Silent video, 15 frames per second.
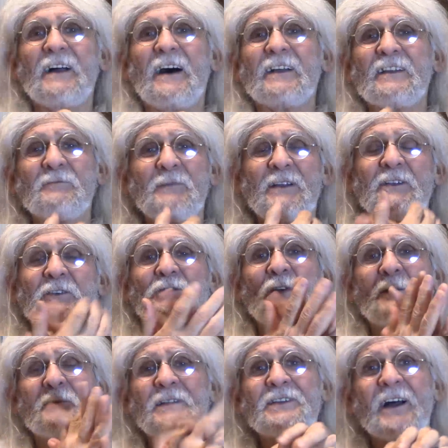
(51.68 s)
I didn't mean to
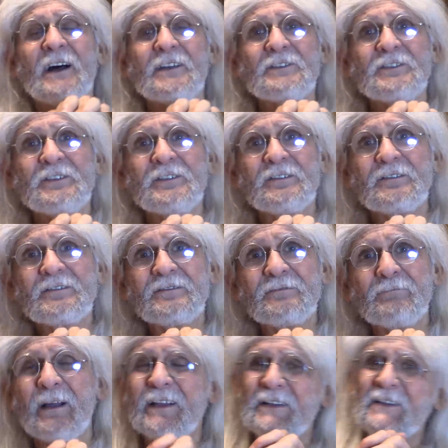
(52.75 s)
traumatize you.
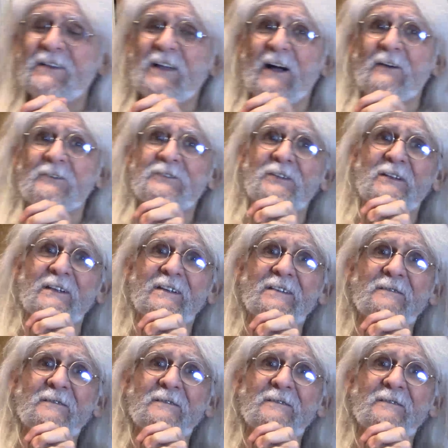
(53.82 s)
May need counseling.